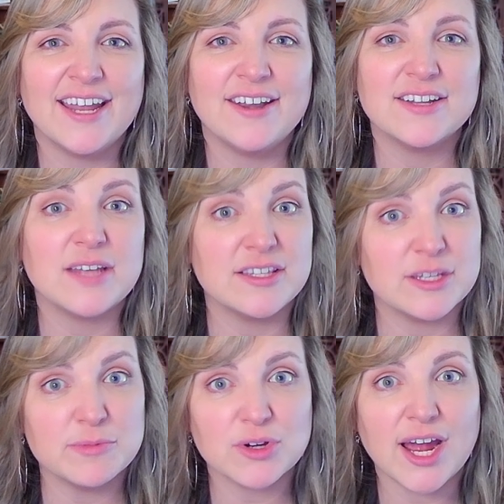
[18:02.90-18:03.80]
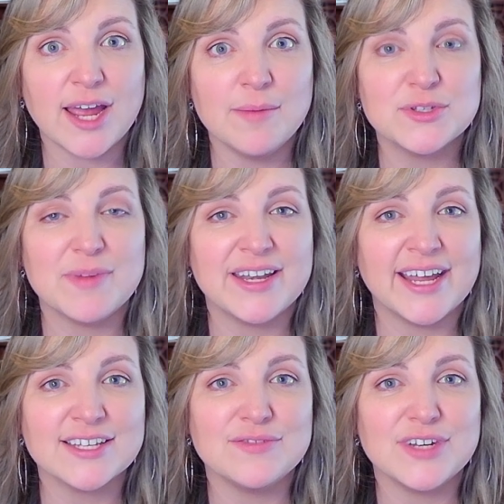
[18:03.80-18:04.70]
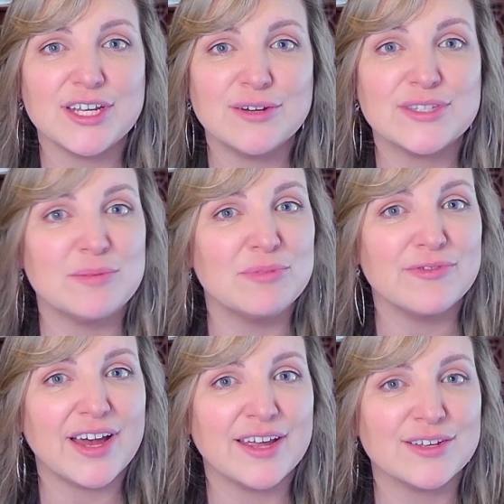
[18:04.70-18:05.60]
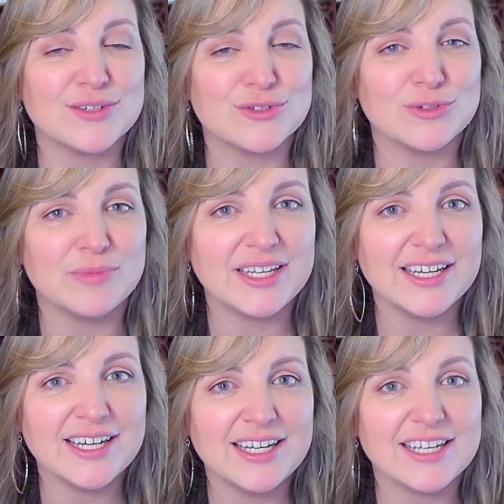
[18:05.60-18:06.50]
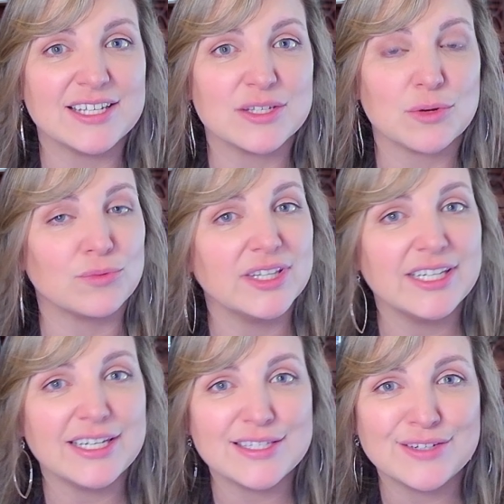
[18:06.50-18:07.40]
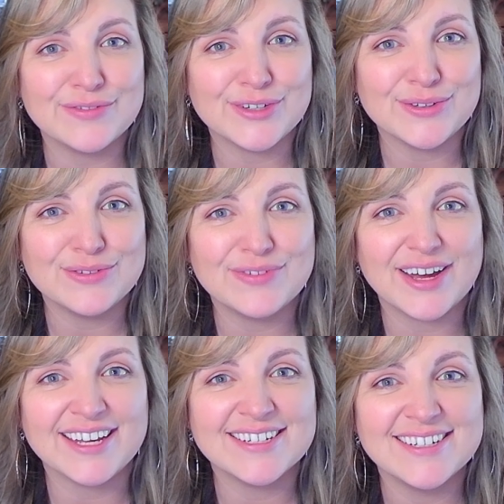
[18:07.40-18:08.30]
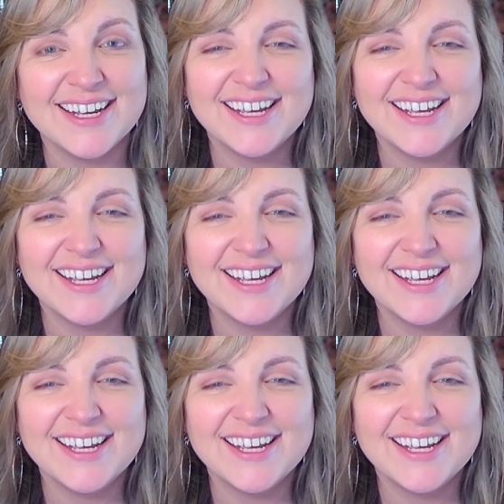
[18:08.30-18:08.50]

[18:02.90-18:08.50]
hit subscribe so my next video, Simplifying Social Media, is really easy for you to find.